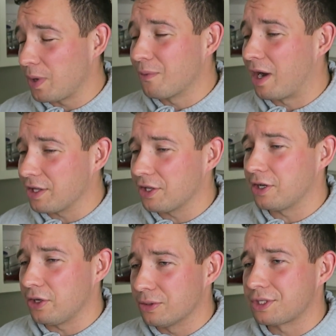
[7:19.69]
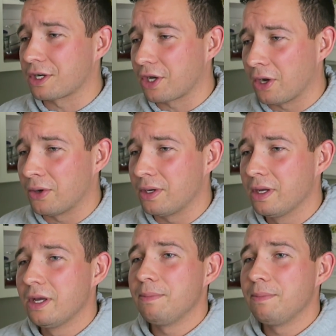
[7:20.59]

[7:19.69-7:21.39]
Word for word: We want you to use our code